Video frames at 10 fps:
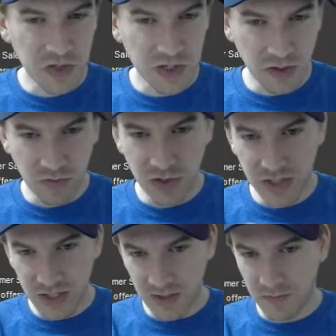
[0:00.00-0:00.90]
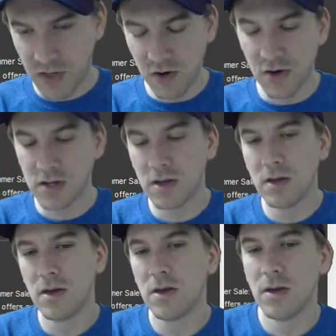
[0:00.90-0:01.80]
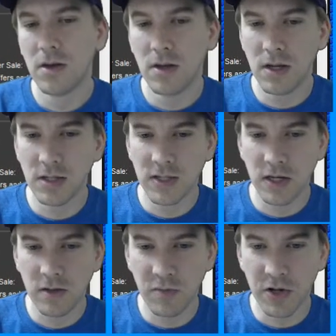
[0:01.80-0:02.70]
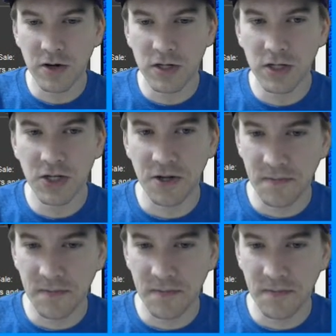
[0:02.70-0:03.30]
the bullet is appearing inside the player collision.